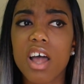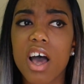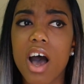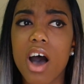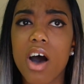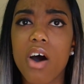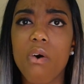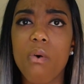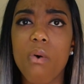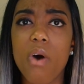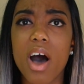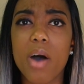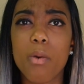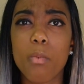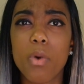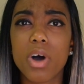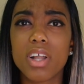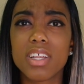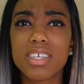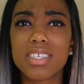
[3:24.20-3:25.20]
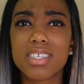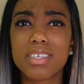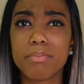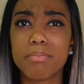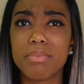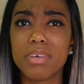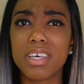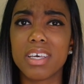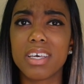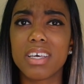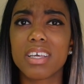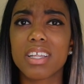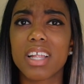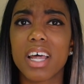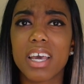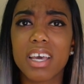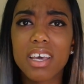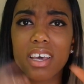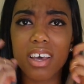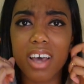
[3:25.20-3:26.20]
how I want it to be.
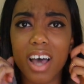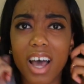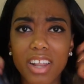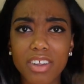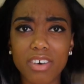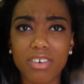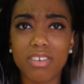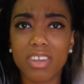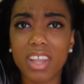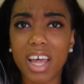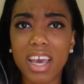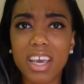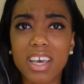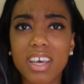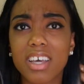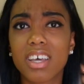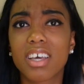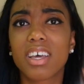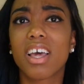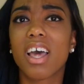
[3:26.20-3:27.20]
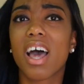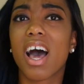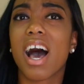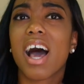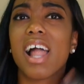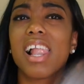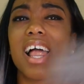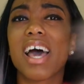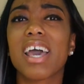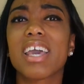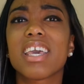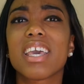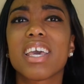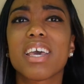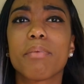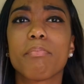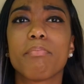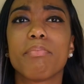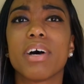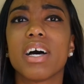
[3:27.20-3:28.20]
Like, I don't like... I like
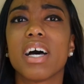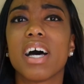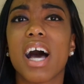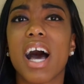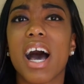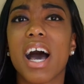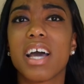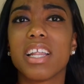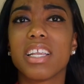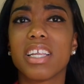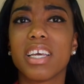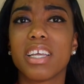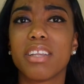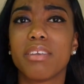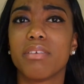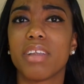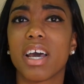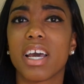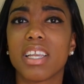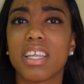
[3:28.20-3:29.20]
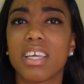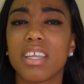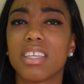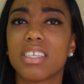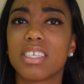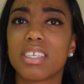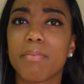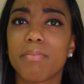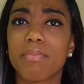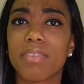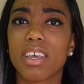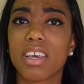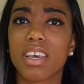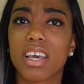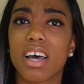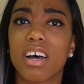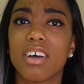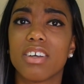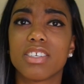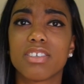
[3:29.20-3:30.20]
it, but I need something
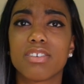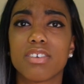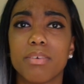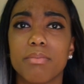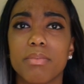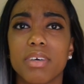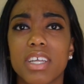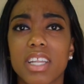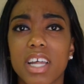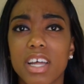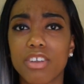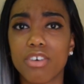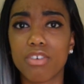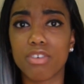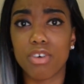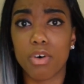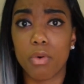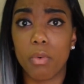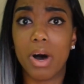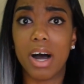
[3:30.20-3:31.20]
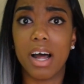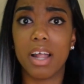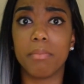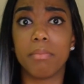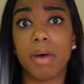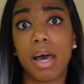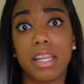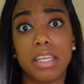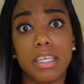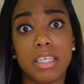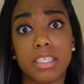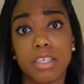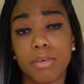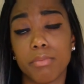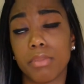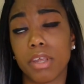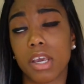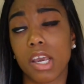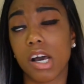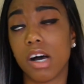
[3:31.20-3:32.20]
else from it. I don't know what, but I need
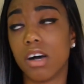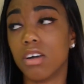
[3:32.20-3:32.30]
something